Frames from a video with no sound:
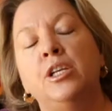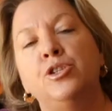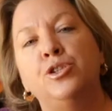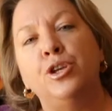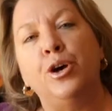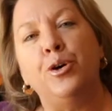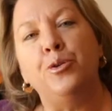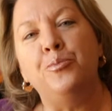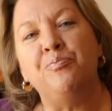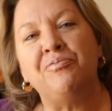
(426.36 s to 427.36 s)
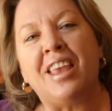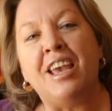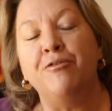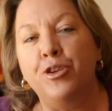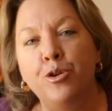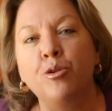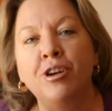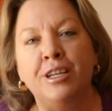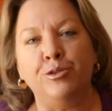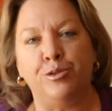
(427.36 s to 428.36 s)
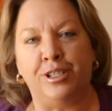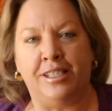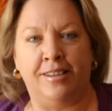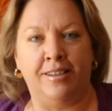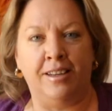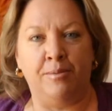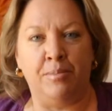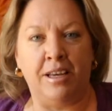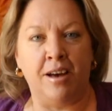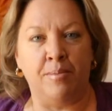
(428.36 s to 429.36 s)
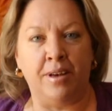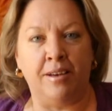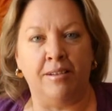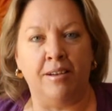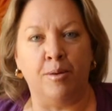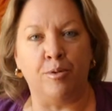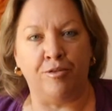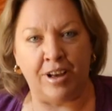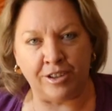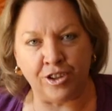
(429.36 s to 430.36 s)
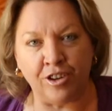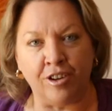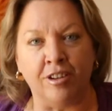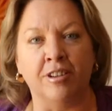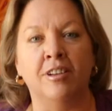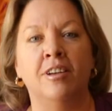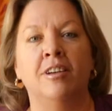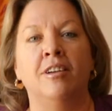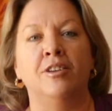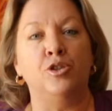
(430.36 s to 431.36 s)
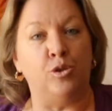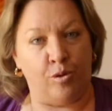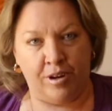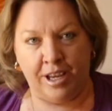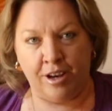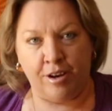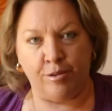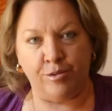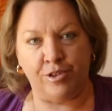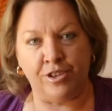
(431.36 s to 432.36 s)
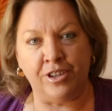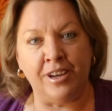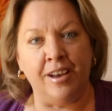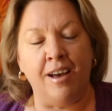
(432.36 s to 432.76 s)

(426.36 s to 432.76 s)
So if you are interested in becoming a professional story coach,